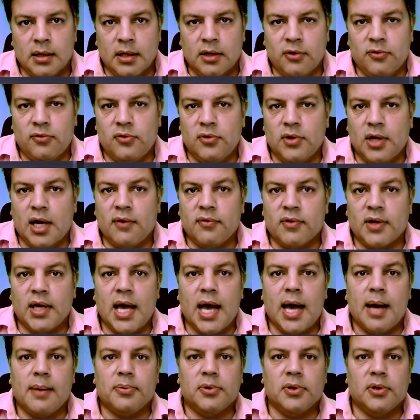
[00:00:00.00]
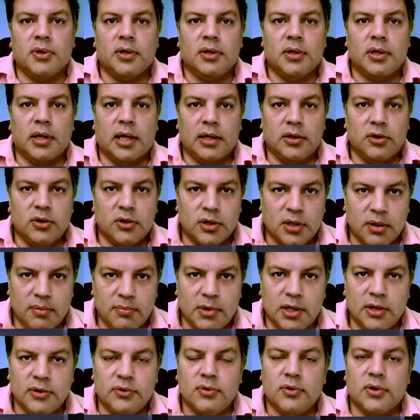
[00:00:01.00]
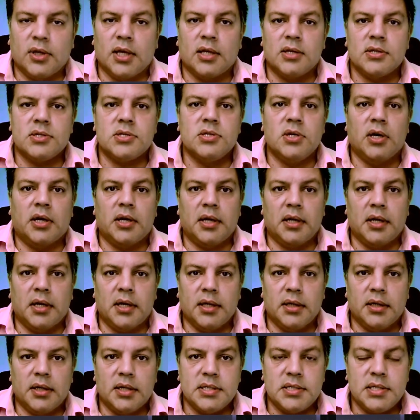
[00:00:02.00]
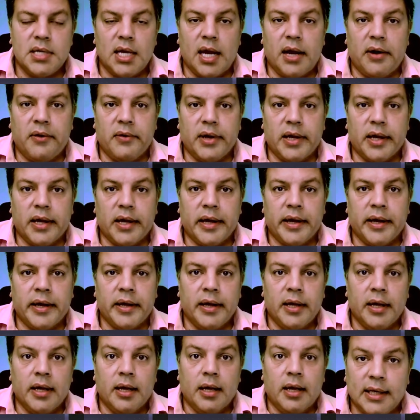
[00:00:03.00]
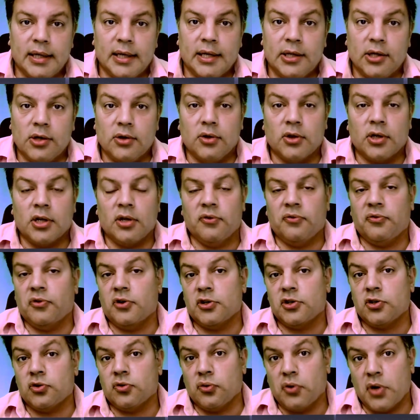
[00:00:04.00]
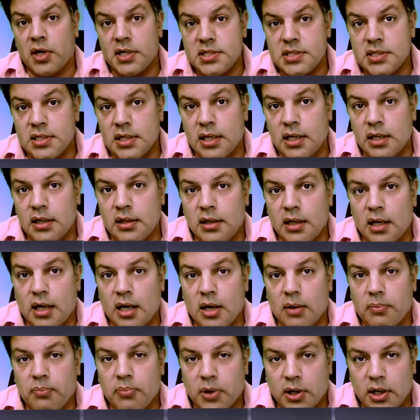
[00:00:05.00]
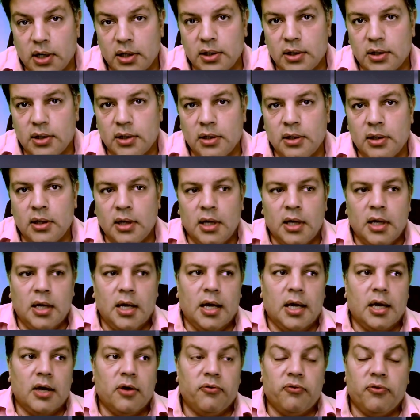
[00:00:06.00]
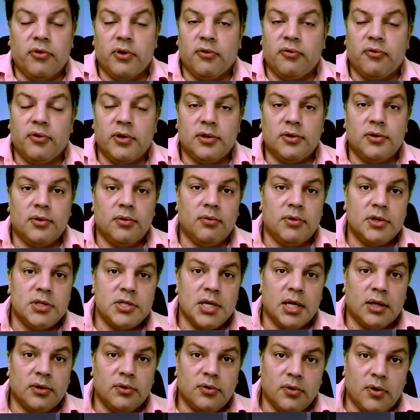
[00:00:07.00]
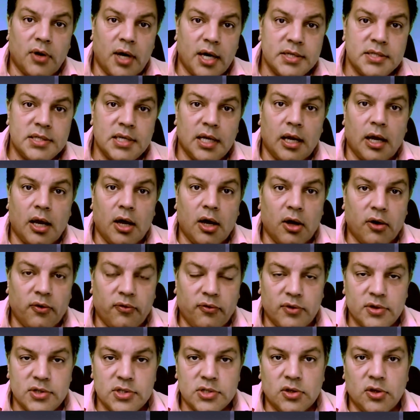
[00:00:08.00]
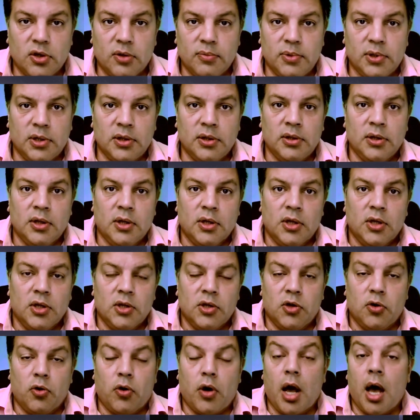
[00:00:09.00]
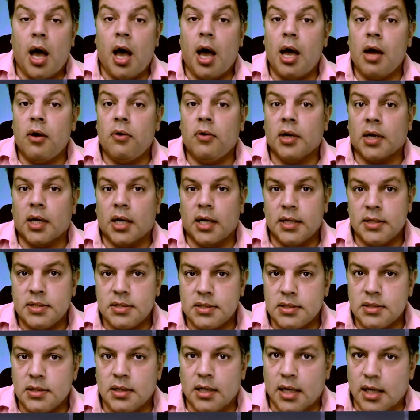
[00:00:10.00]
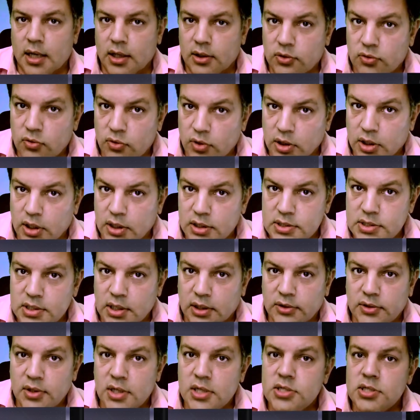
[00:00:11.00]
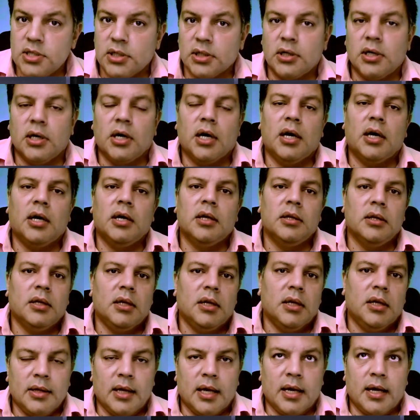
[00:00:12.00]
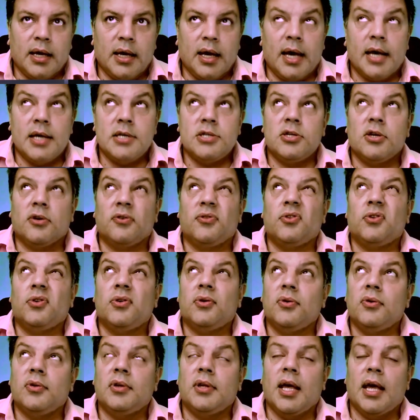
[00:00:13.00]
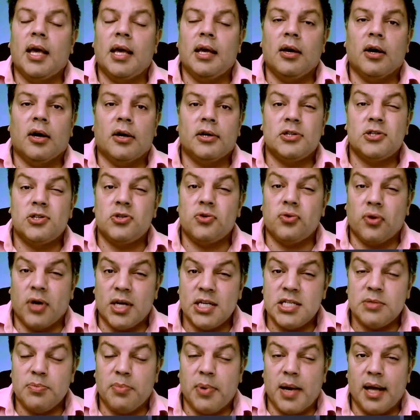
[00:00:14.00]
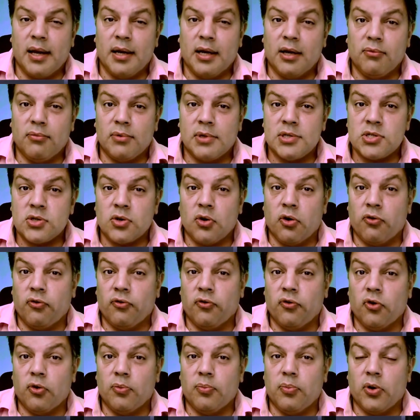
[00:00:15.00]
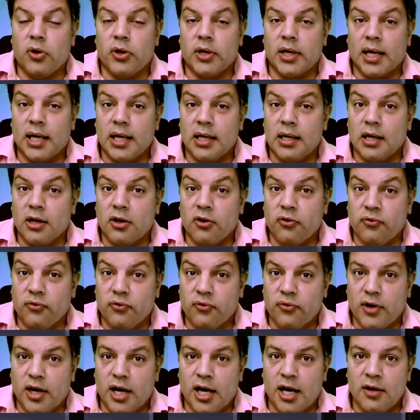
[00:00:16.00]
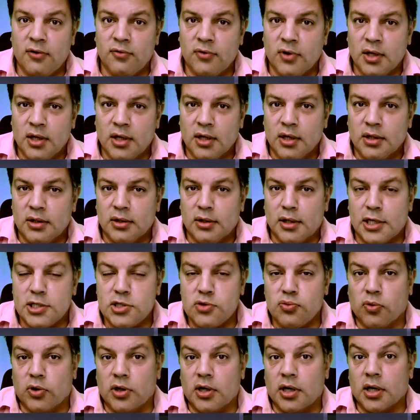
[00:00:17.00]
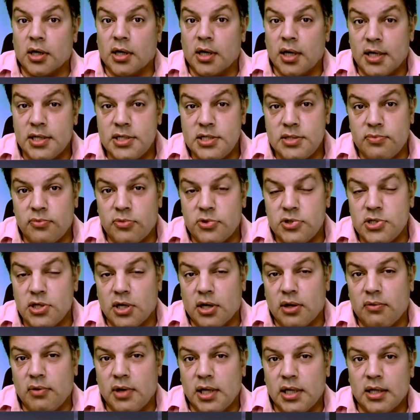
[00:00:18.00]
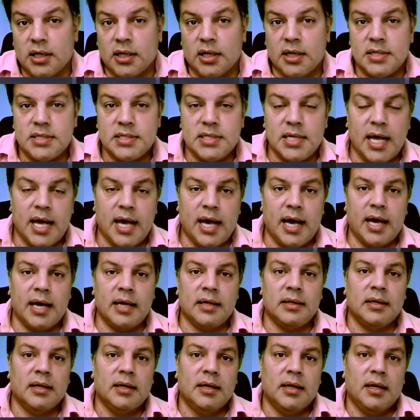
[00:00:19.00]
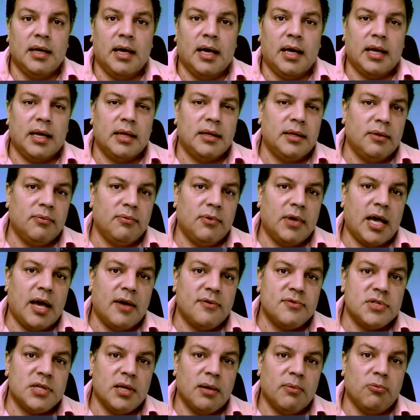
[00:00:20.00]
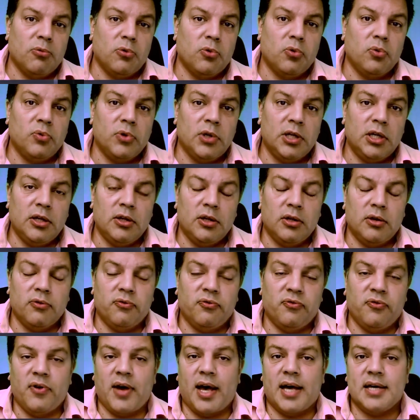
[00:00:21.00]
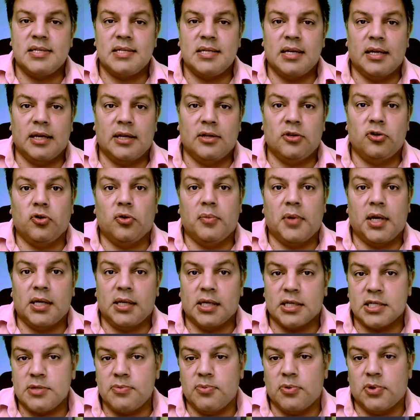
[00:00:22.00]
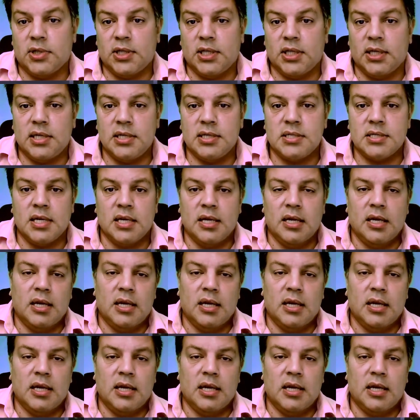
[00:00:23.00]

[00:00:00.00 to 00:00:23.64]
if you have capital and you're committed to getting started in this area and you're looking for a trusted partner, feel free to reach out to us at ALTFunds Global. You're hiring us through a consultation call. As of today on Trustpilot, we score 4.8 out of 5. That's what our customers are rating us at. And I think we have some really fascinating domain expertise